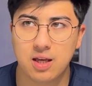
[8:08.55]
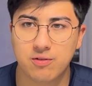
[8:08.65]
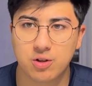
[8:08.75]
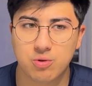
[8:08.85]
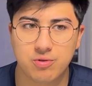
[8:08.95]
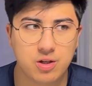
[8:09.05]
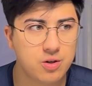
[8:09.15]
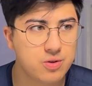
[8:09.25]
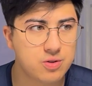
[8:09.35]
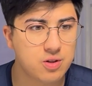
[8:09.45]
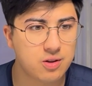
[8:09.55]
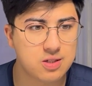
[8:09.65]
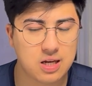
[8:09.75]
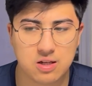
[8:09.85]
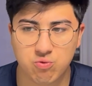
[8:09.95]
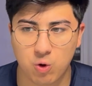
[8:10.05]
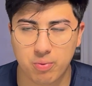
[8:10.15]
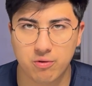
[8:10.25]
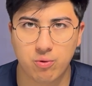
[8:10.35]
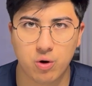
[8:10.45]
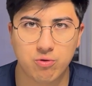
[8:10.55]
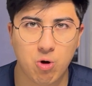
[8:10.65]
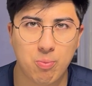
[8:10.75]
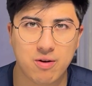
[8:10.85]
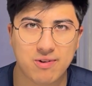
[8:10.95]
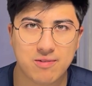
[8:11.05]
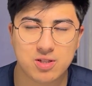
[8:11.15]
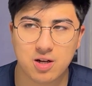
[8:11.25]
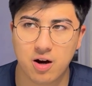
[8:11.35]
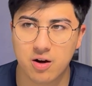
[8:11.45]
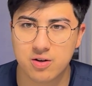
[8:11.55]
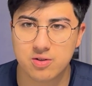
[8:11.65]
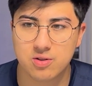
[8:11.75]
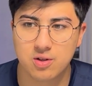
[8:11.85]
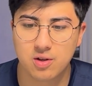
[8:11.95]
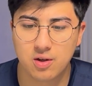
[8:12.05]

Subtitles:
They have good reviews. This thing has 4.4 or 4.5 stars.